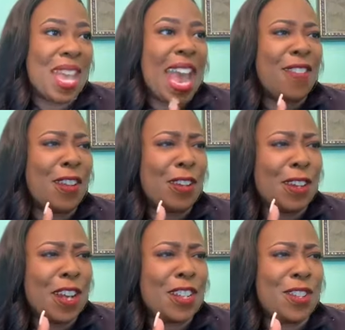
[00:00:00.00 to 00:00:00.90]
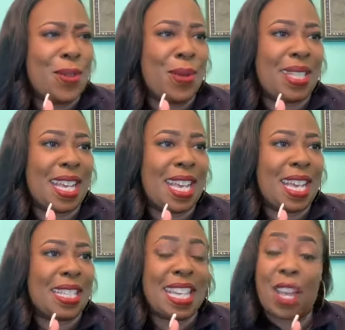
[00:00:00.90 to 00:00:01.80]
And the good news
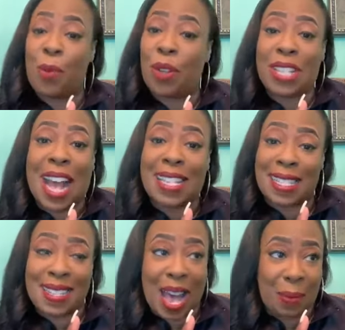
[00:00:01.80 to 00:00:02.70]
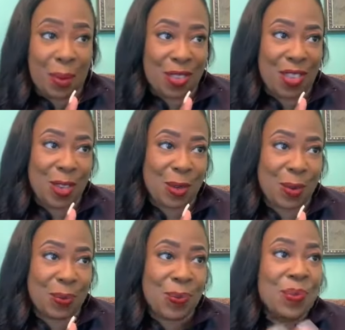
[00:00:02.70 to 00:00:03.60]
is it will not stop with you.